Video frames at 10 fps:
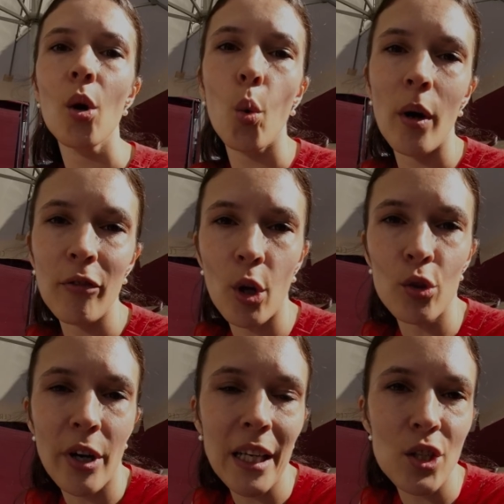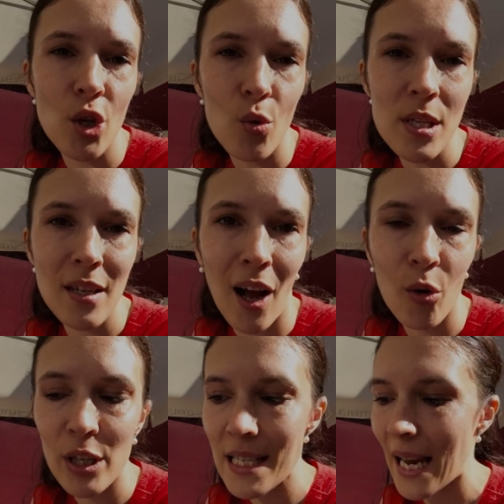We've already chosen
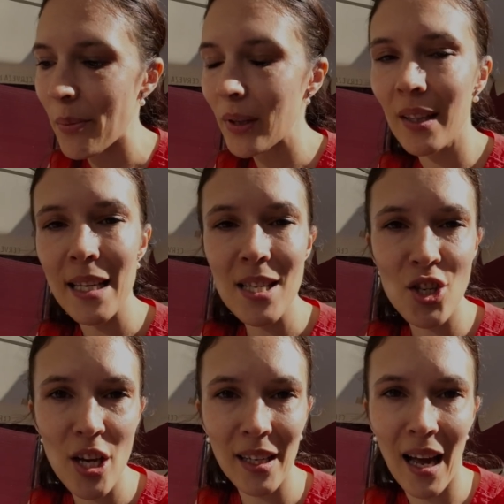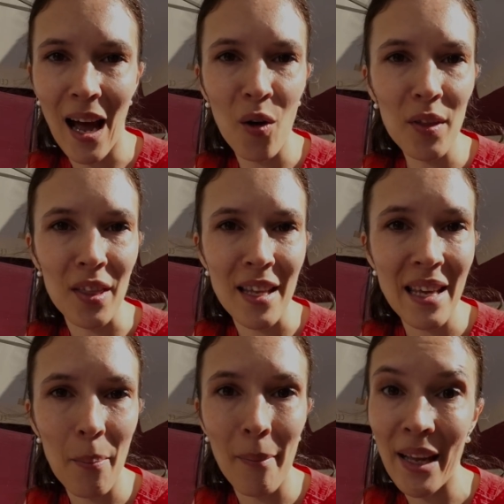our table. Let's check out the
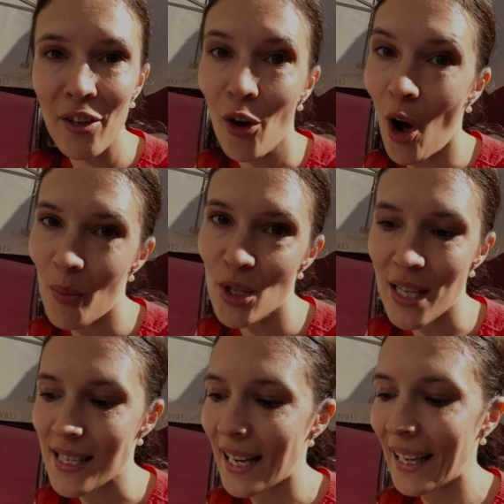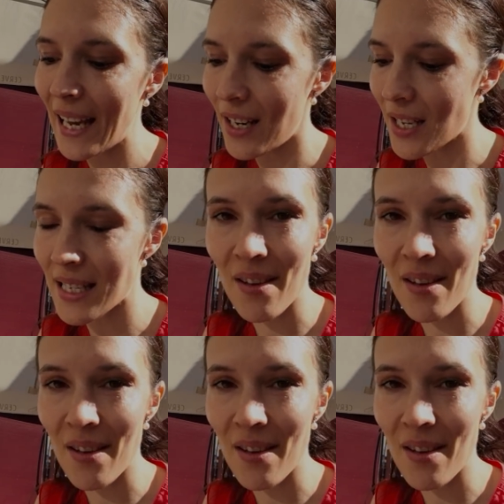menu options and get us